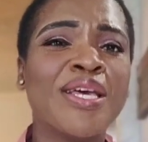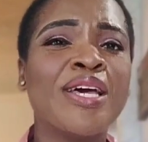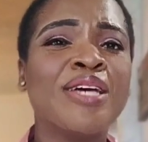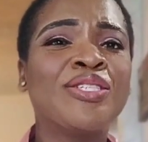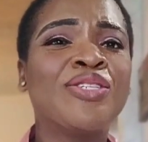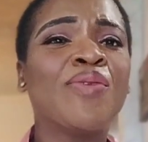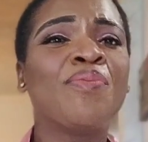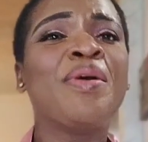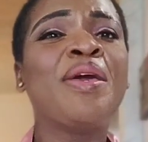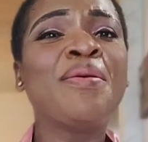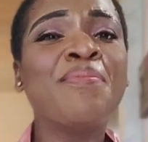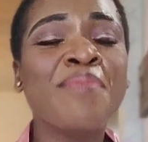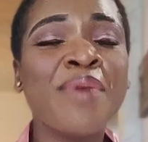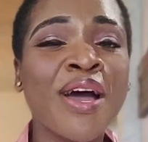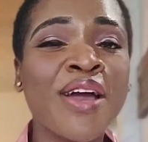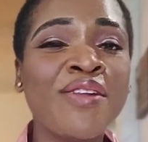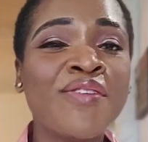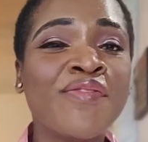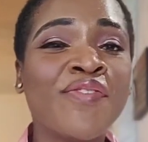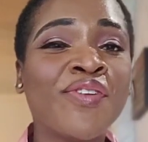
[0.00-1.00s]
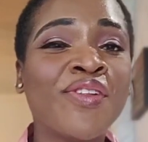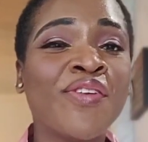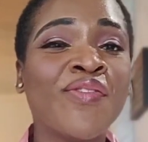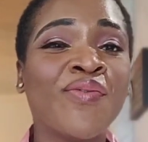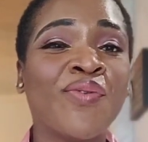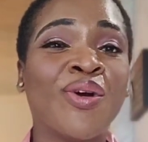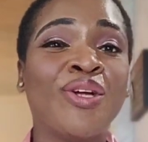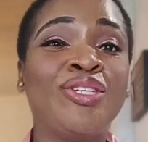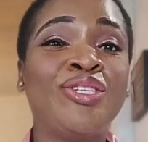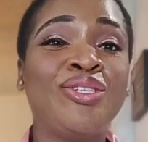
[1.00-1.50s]
So be mindful of
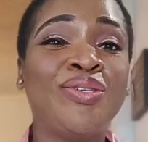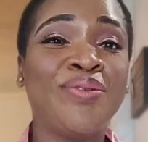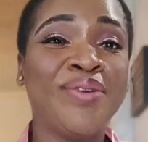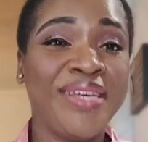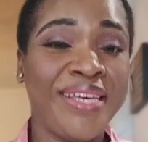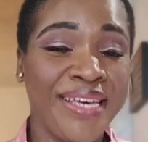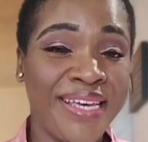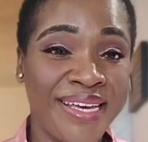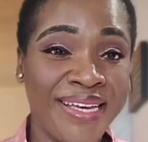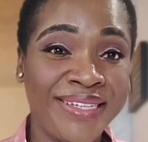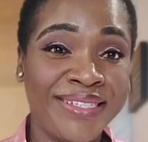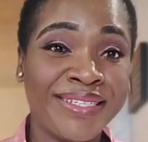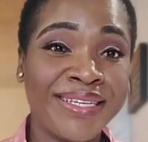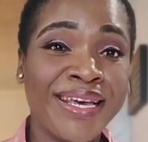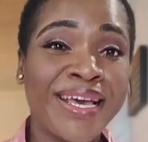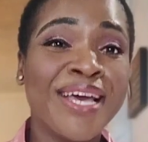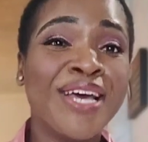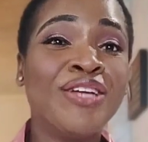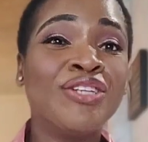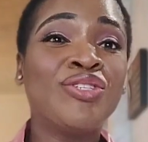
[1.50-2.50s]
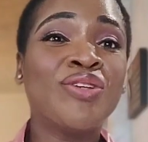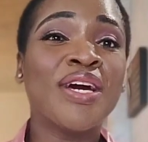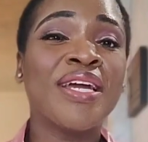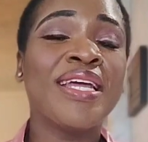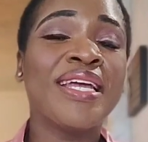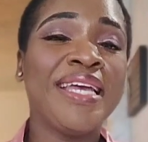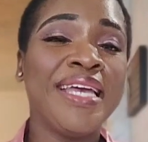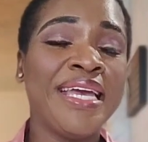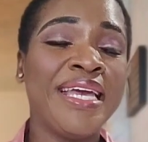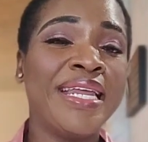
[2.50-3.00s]
what you eat. Try
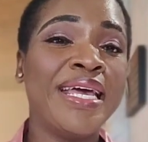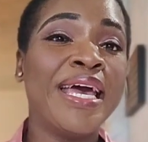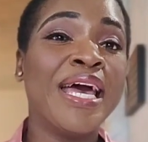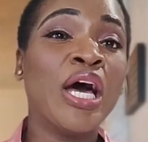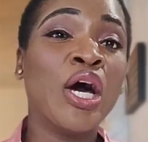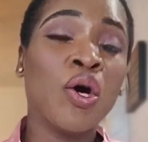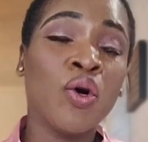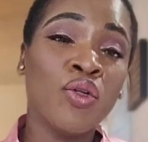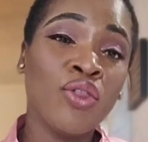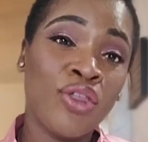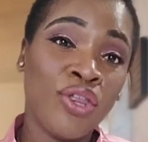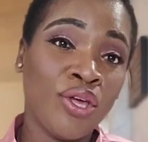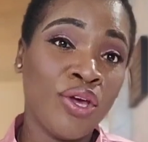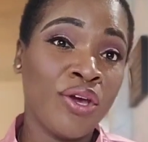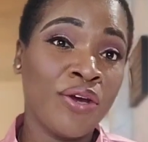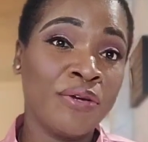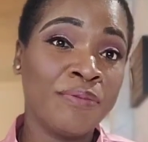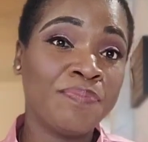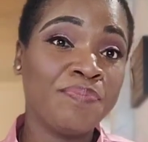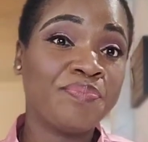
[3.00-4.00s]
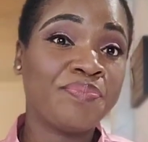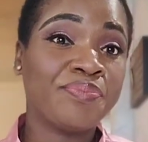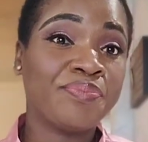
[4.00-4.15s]
to eat healthier